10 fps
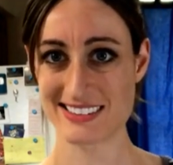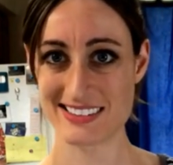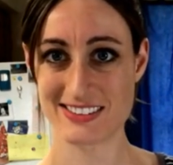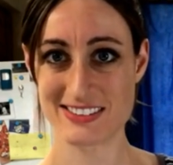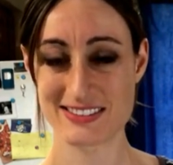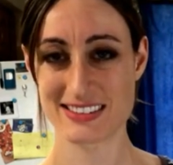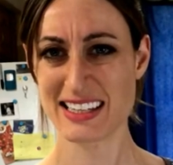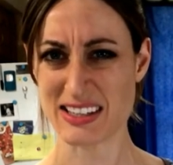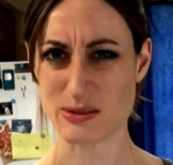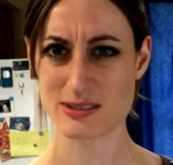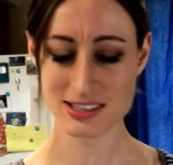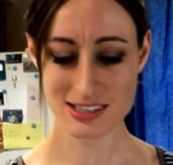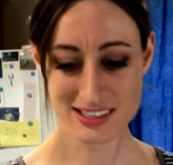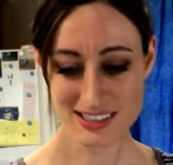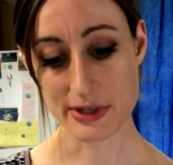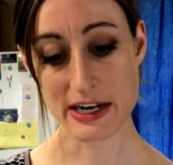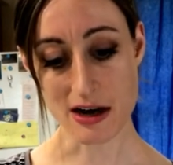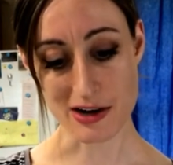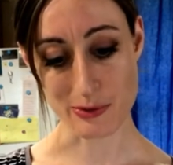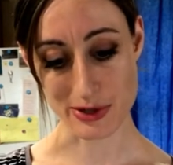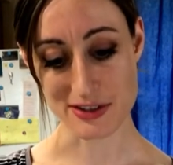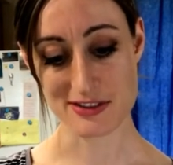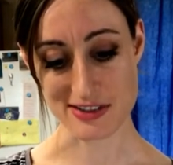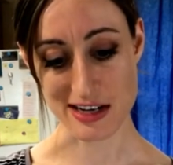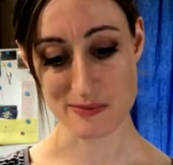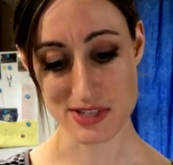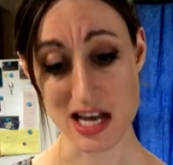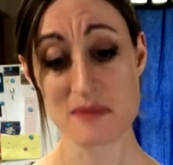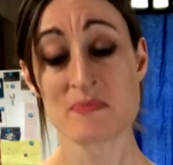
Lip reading: So, thank you. Pretty awkward, subbed.